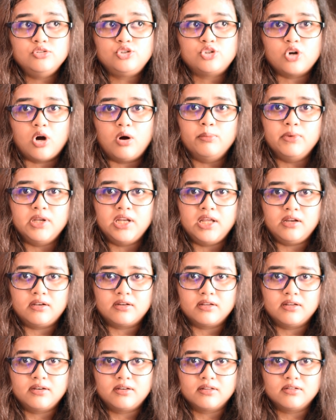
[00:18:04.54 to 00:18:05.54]

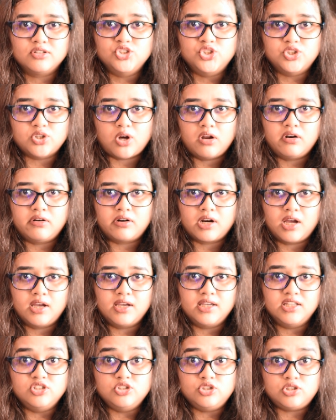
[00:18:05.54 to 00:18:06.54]
dominated genre
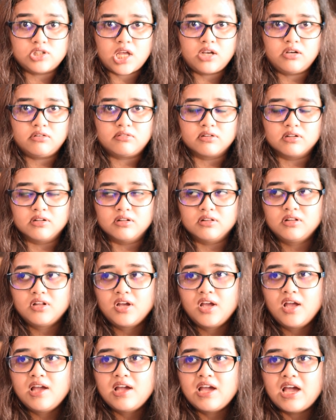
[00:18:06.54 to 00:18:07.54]
in general.
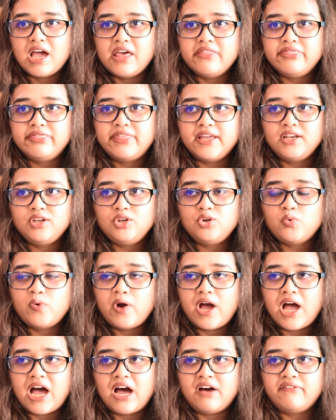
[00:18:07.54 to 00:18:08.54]
And then
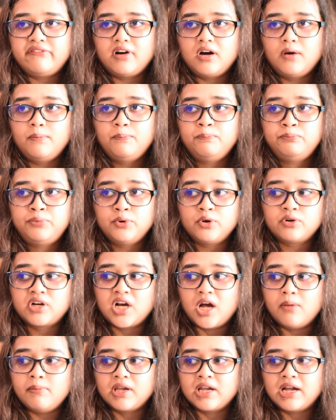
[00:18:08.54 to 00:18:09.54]
you have a book
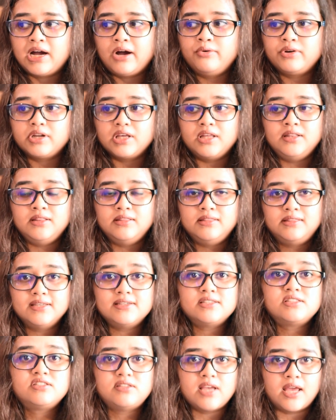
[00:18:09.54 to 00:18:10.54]
coming out in
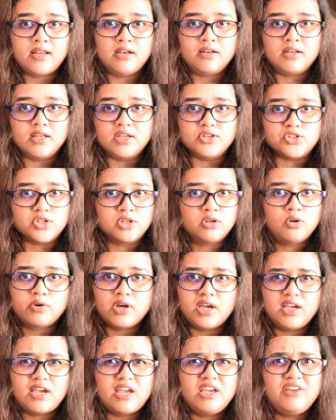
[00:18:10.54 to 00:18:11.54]
this generation.
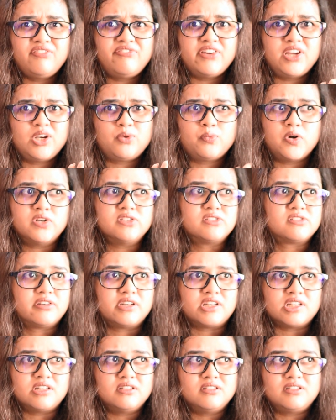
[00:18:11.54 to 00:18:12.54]
Okay, if it was
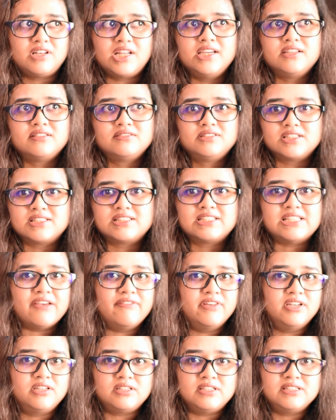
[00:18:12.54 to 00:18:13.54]
written in the
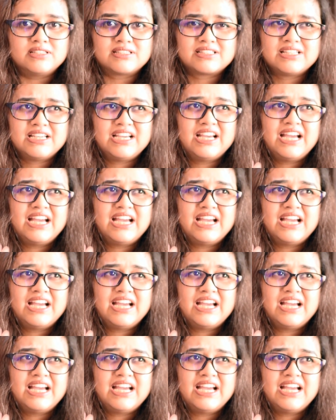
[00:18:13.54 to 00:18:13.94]
70s,